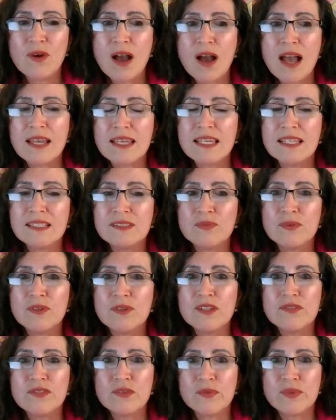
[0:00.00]
I guess one
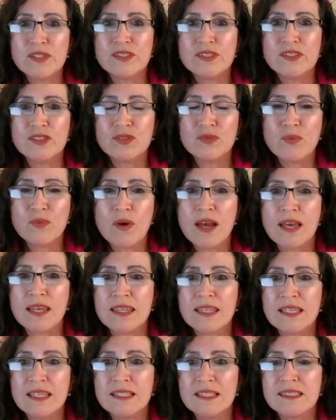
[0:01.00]
of the reasons why
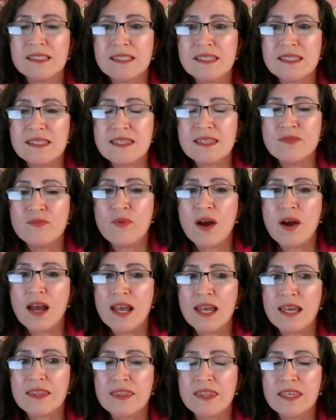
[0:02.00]

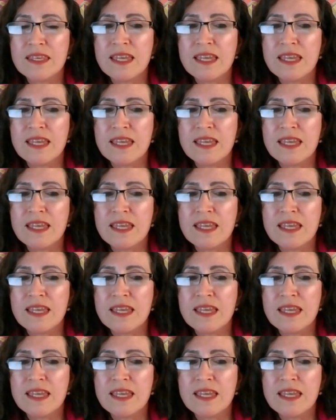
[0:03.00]
the